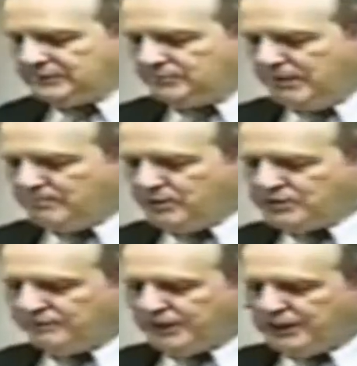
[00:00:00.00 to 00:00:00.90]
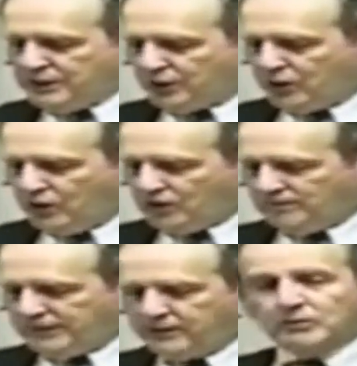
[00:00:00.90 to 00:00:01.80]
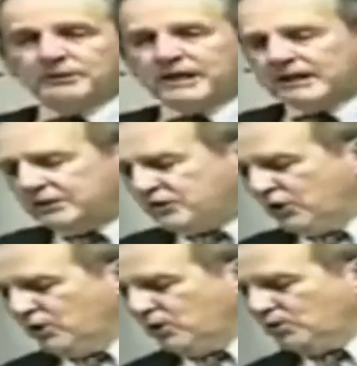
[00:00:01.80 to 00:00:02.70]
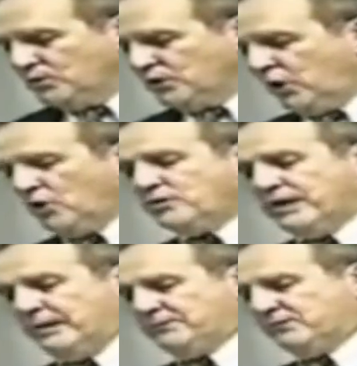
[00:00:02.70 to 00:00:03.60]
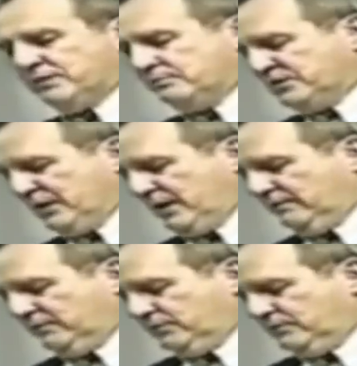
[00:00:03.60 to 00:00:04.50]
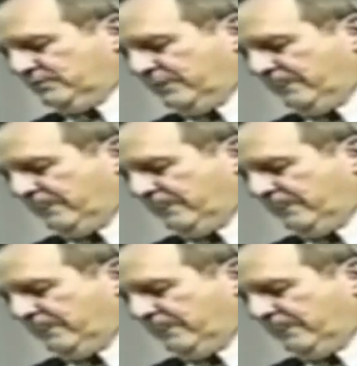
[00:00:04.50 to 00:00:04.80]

members of the inner core of the Illuminati chose code names for themselves.